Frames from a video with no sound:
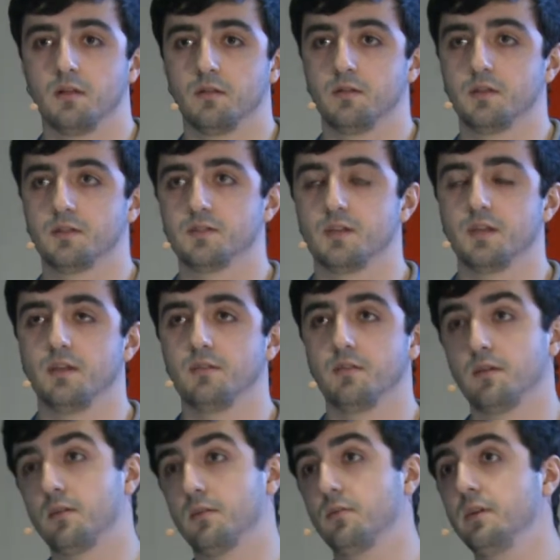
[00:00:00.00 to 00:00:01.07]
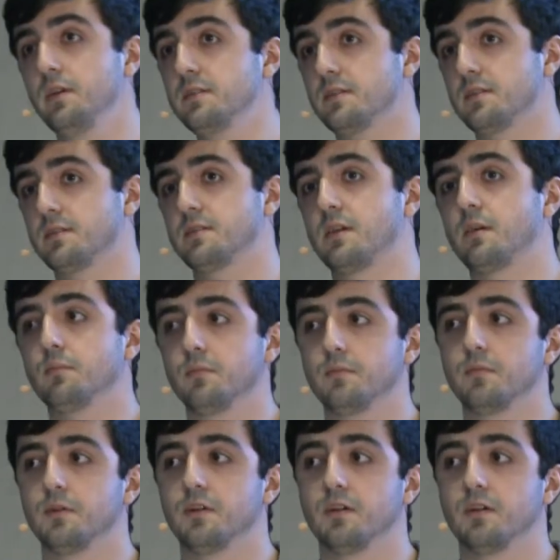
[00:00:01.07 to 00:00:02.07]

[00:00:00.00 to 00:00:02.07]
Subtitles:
Let's say there is some